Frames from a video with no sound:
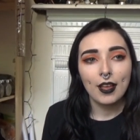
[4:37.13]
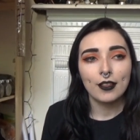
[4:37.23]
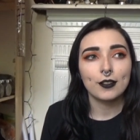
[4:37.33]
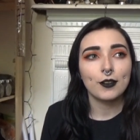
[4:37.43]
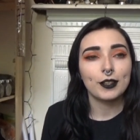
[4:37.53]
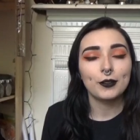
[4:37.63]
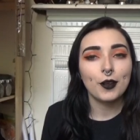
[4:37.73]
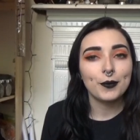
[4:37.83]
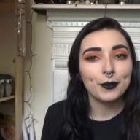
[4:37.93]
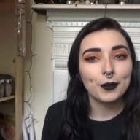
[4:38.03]
It's got a little
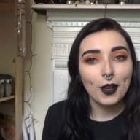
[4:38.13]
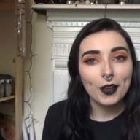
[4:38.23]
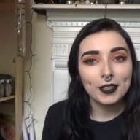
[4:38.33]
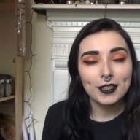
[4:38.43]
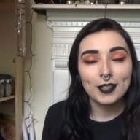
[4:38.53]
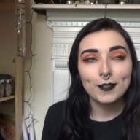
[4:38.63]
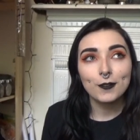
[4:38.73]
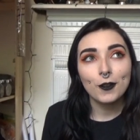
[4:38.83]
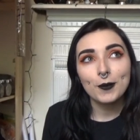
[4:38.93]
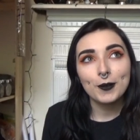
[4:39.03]
communal garden that's
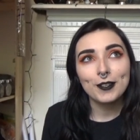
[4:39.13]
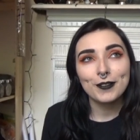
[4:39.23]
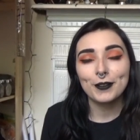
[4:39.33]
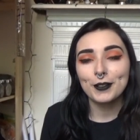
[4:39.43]
so beautiful,